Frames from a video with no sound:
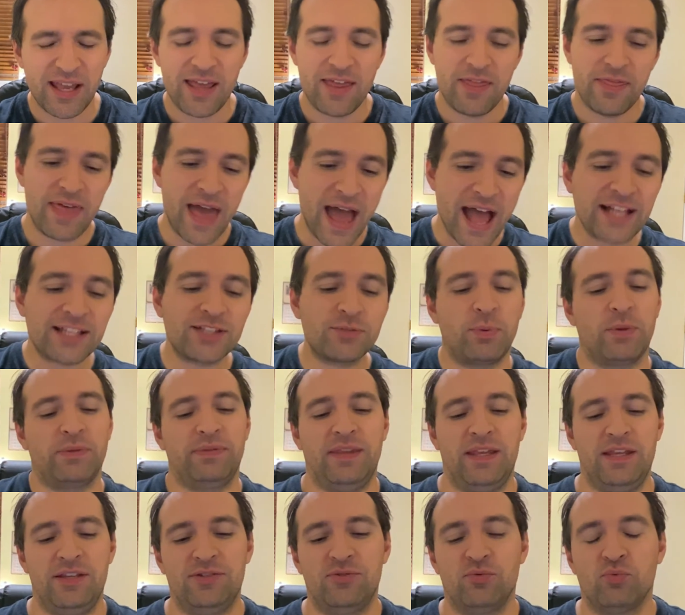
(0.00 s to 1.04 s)
That's what
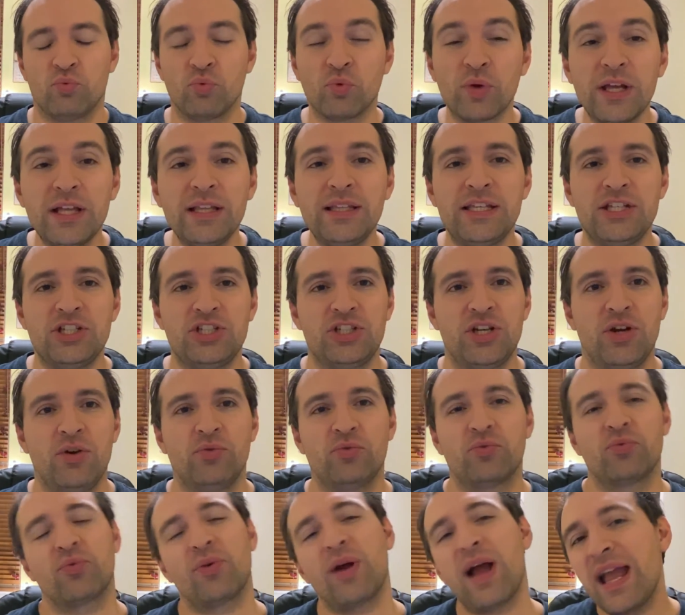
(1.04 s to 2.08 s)
this really
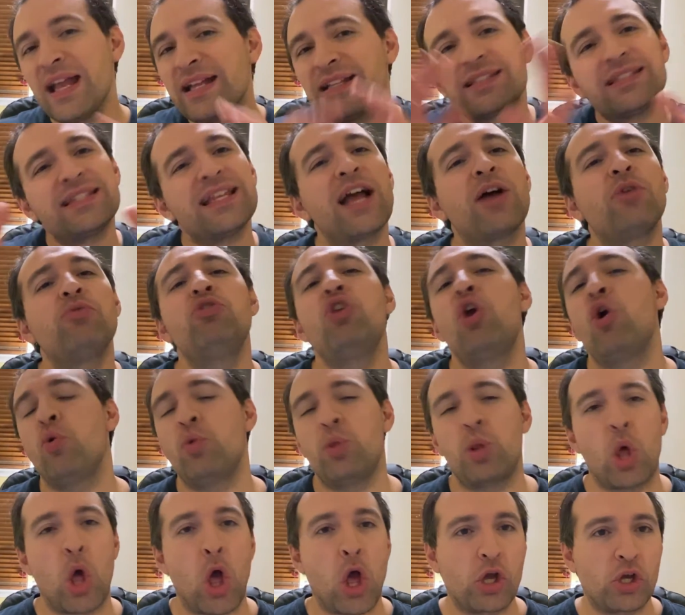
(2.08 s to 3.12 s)
shows. Rights now no
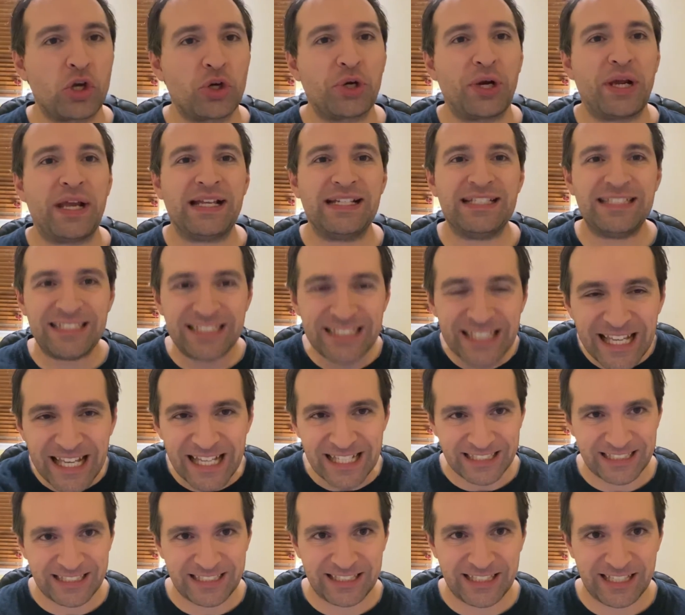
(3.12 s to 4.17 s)
longer
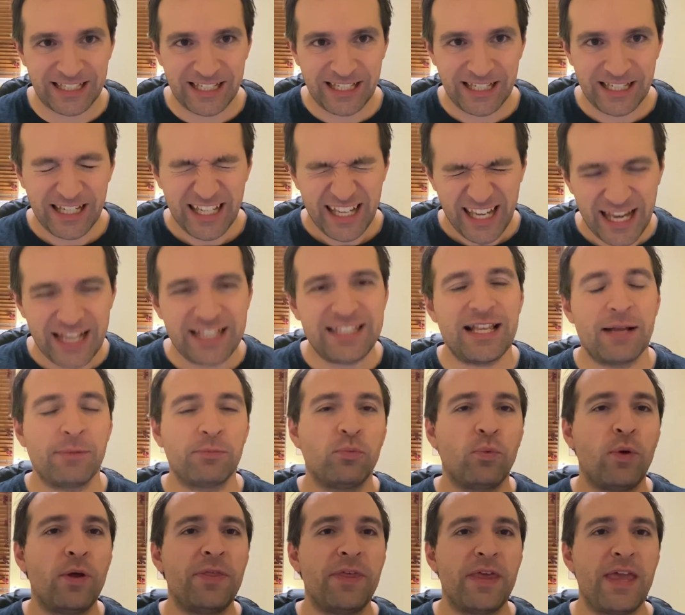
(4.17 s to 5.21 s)
exist except
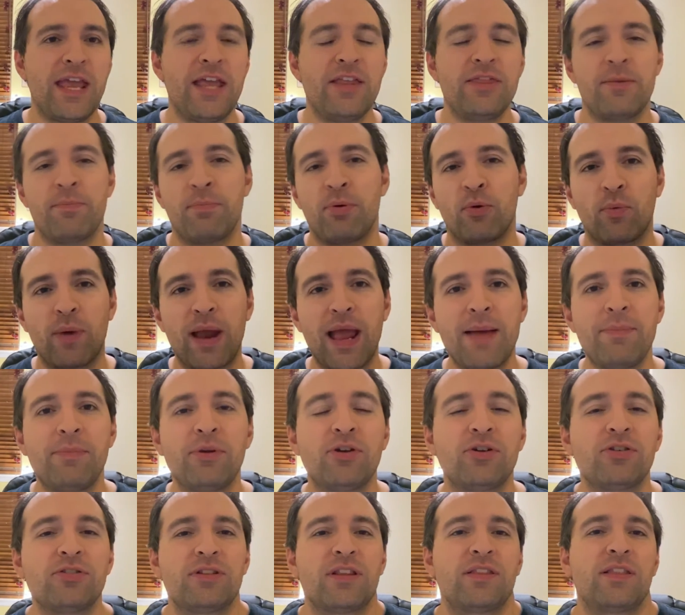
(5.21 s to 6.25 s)
within the
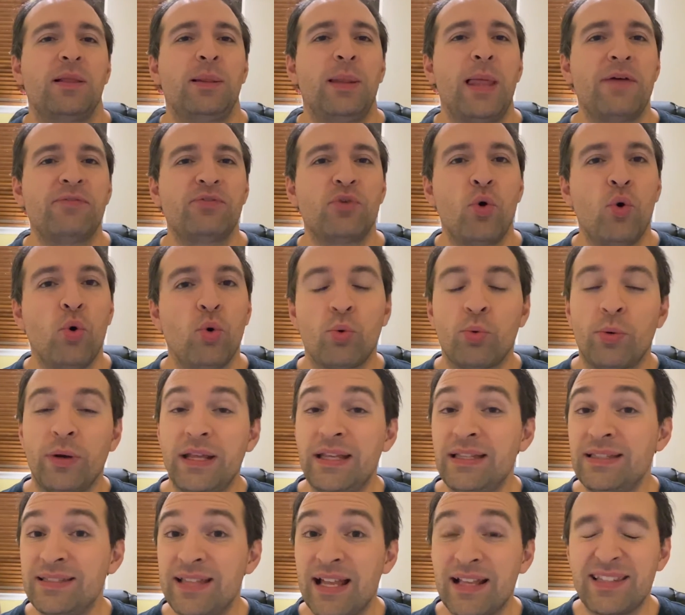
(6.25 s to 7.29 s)
parameters that the left already
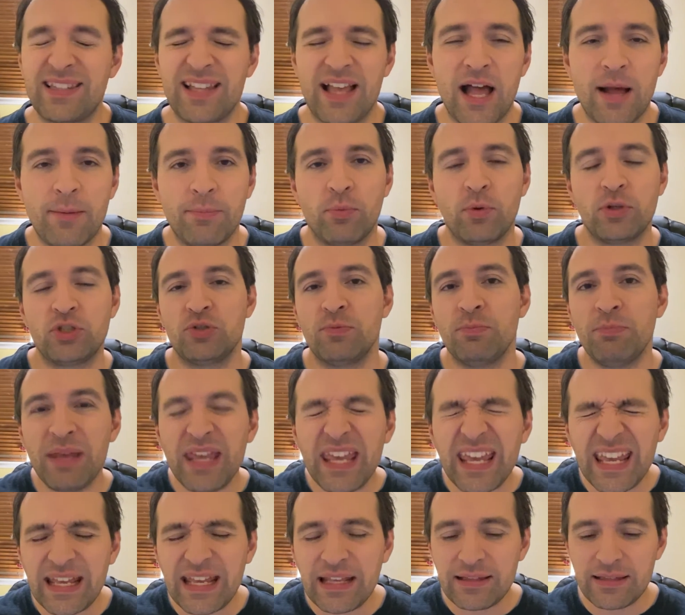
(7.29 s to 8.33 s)
sets up, which
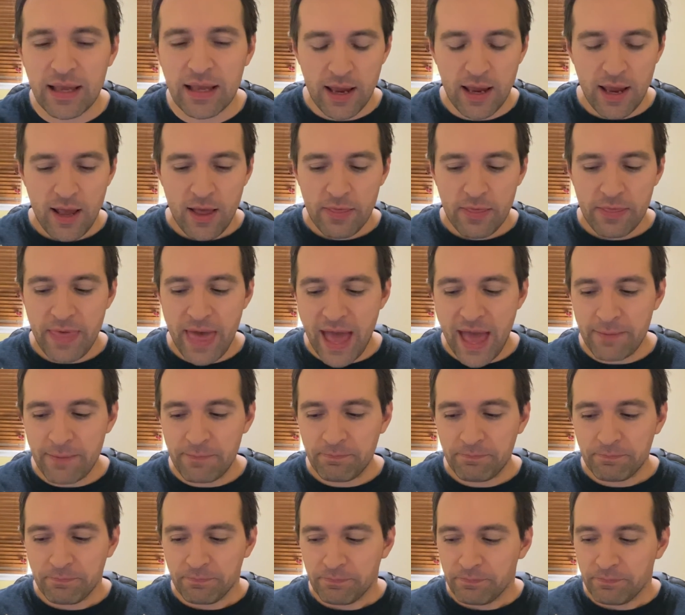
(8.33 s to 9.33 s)
means that